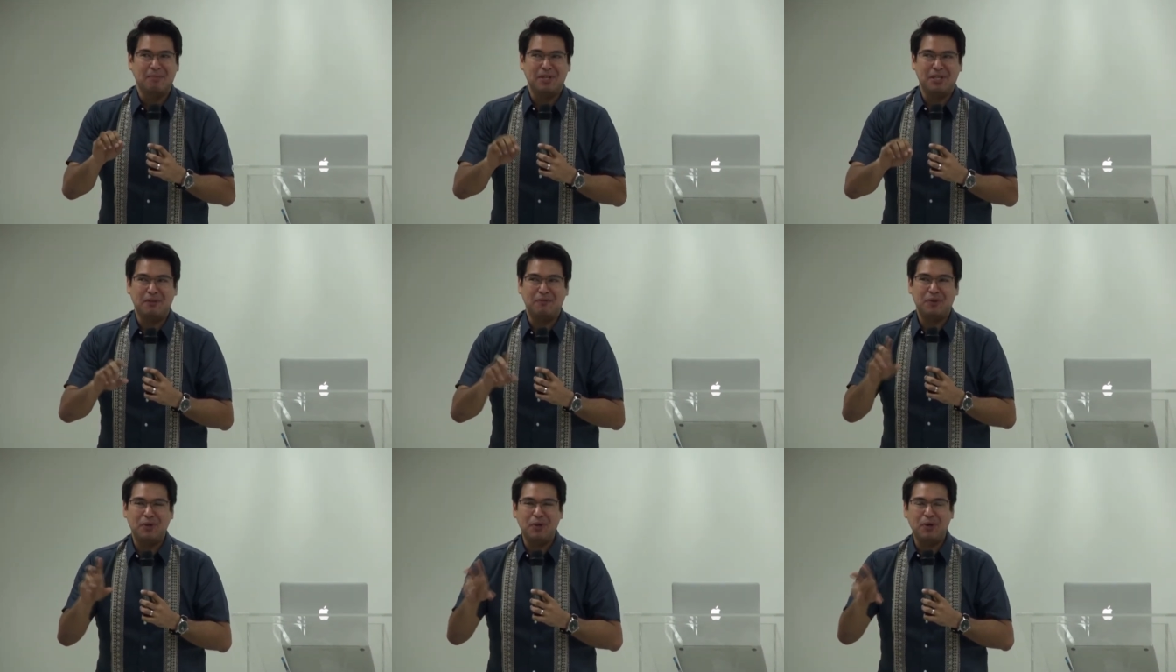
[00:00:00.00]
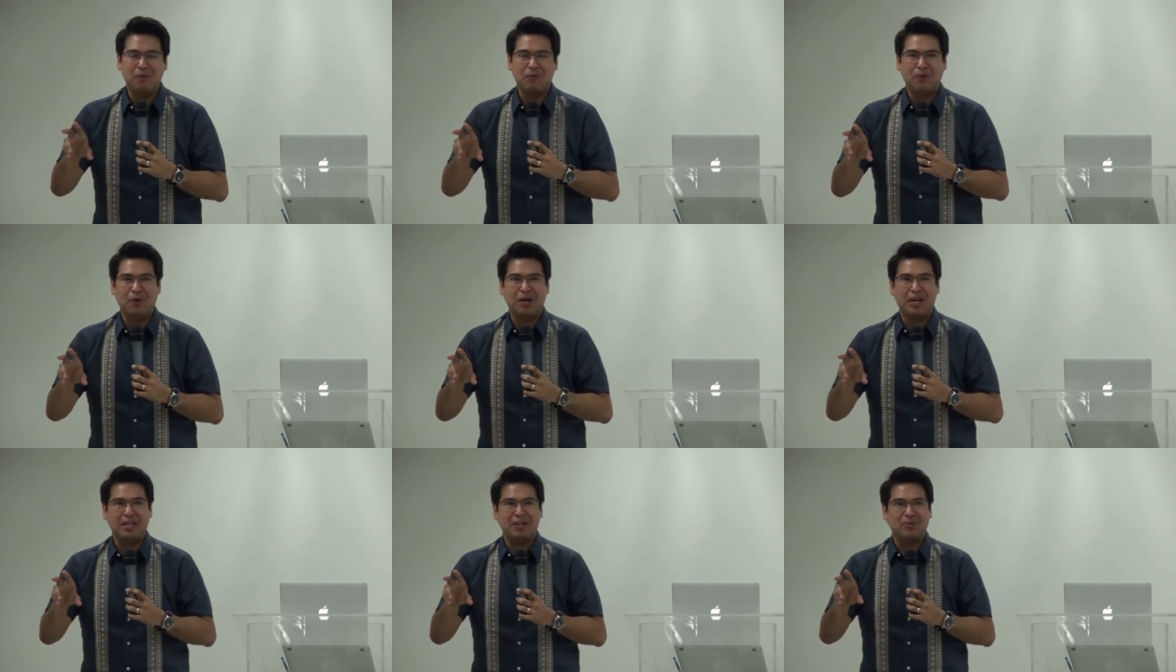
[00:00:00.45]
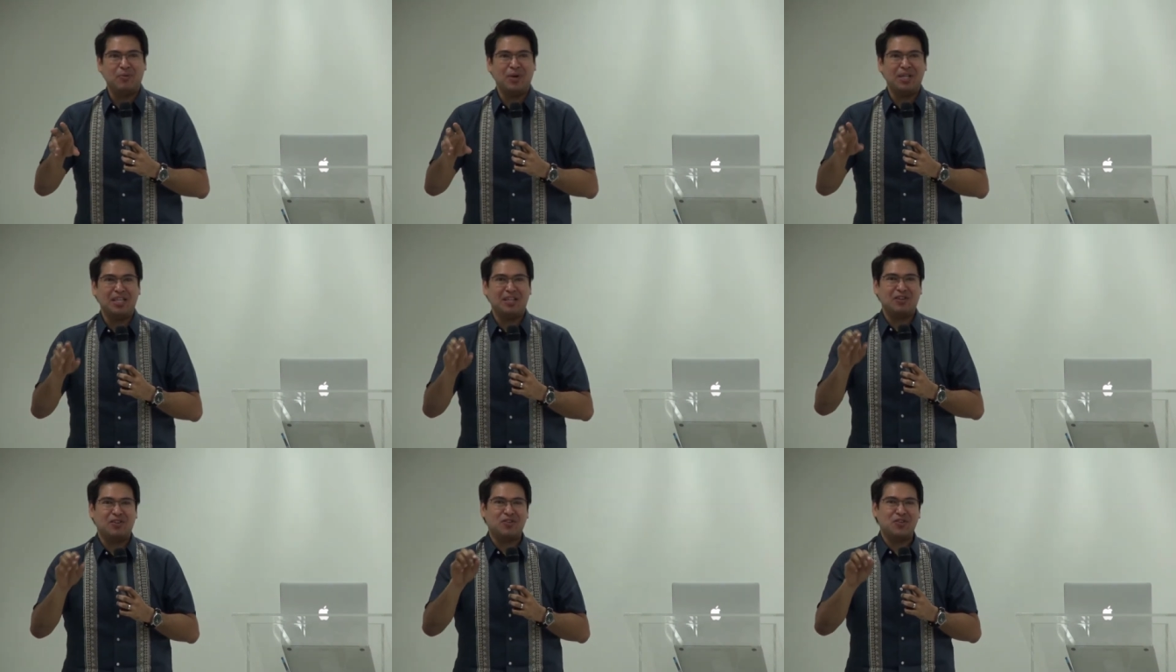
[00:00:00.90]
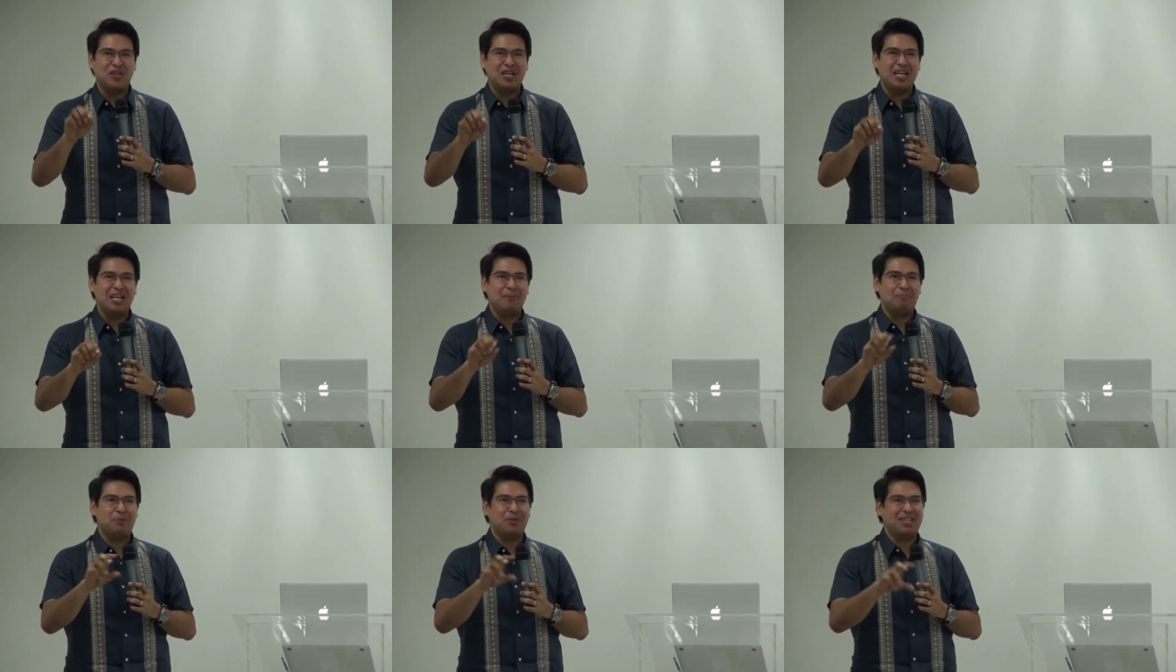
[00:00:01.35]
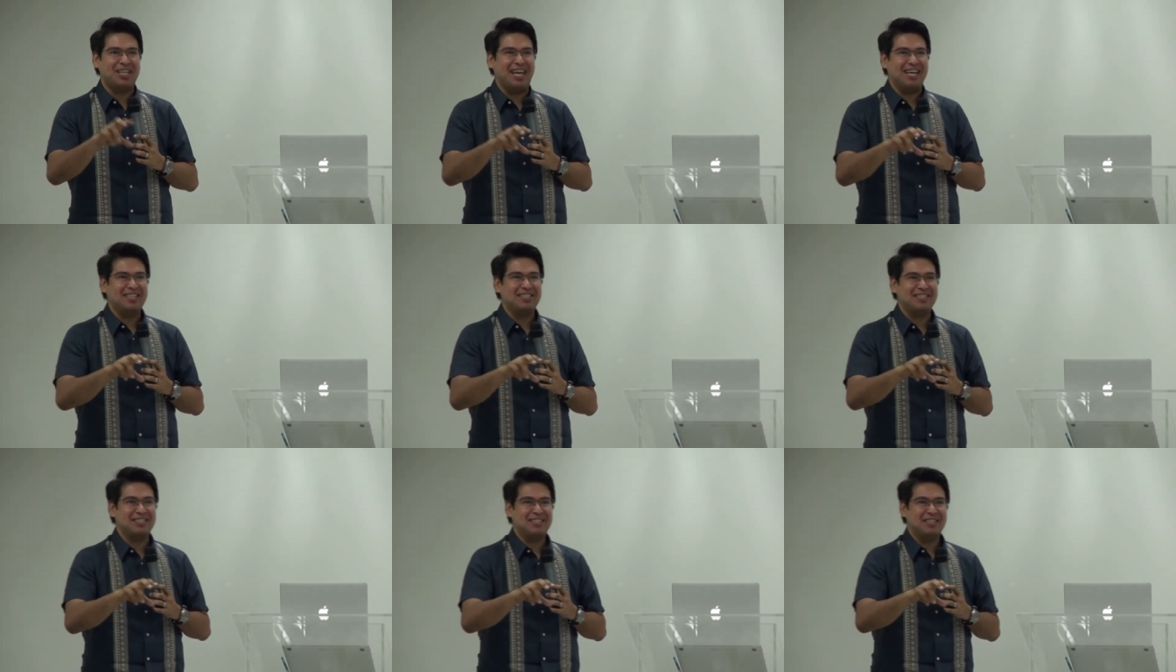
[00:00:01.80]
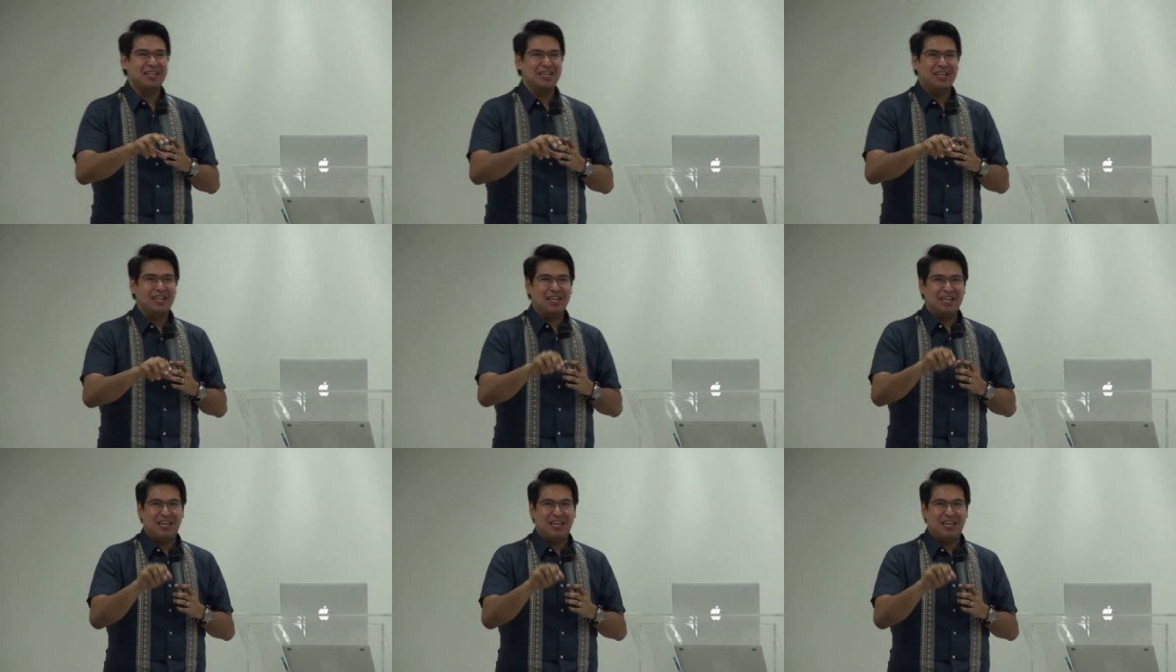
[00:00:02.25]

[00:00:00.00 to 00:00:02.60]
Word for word: But if you look for it, what it really protects